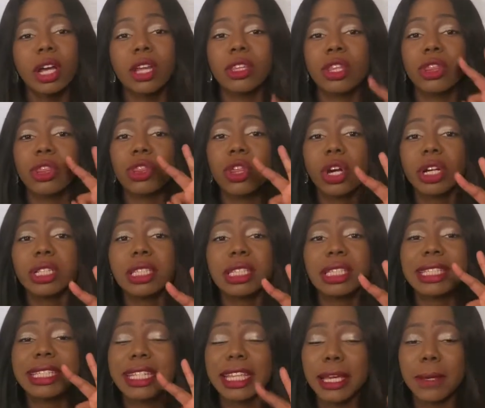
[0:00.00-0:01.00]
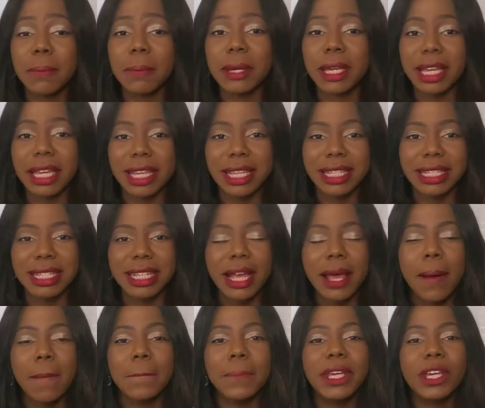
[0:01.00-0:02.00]
The third tip is
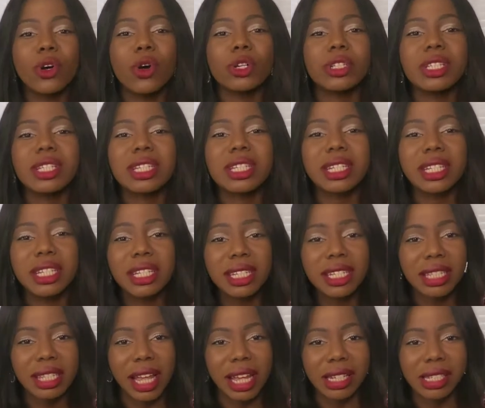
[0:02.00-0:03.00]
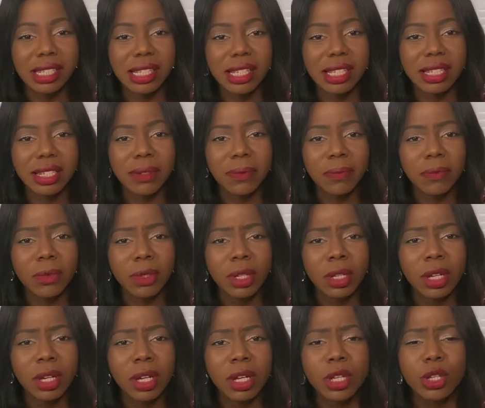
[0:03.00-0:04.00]
be consistent.
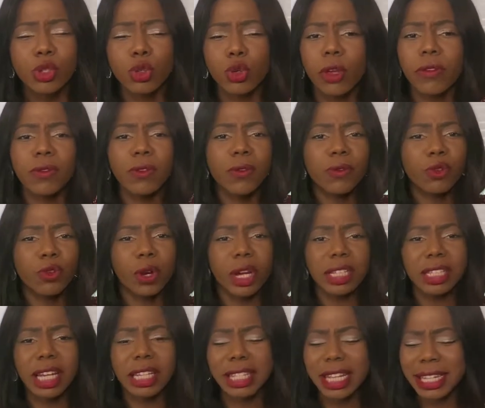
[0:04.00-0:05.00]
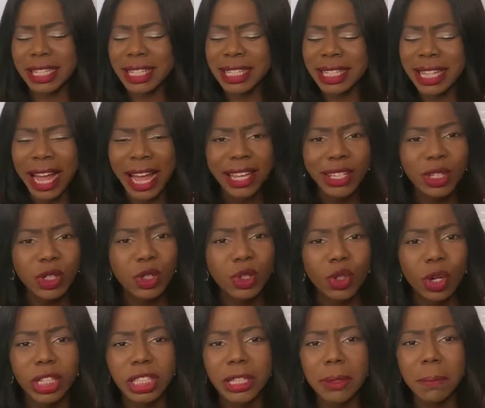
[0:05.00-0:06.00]
So if you've created a nice
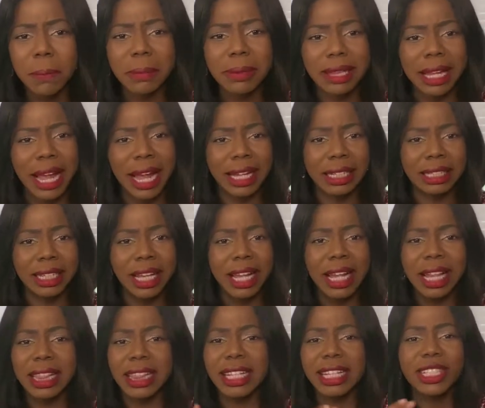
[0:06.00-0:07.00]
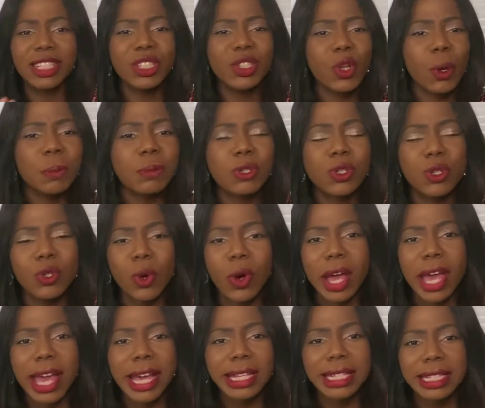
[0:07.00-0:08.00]
study plan leading up to your
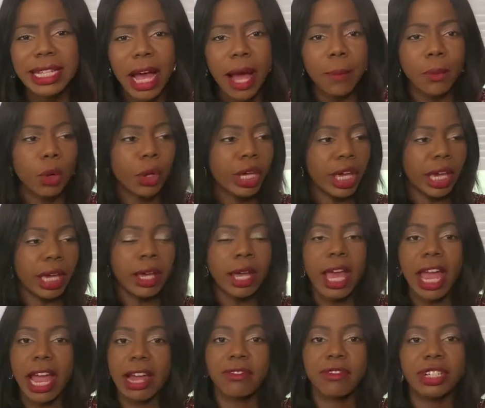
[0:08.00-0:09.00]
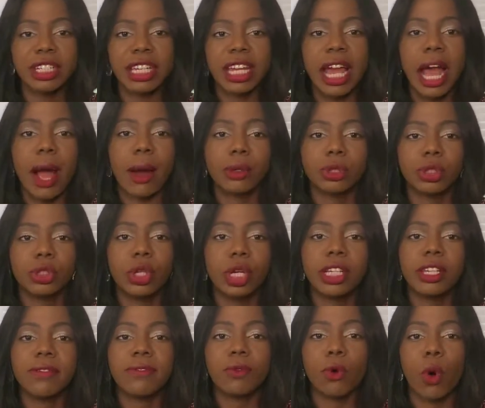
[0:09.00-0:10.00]
exam, okay, every day I'll
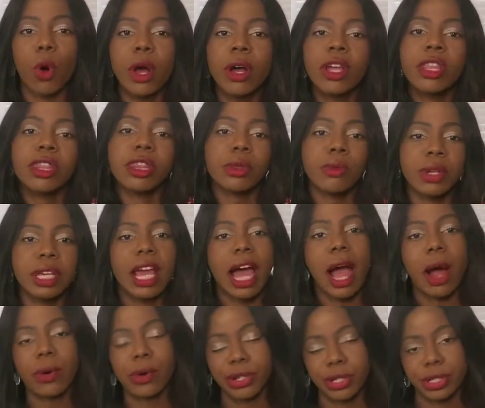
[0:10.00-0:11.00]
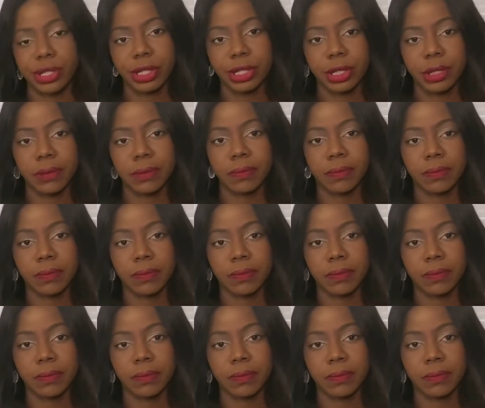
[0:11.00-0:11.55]
study for 3 hours.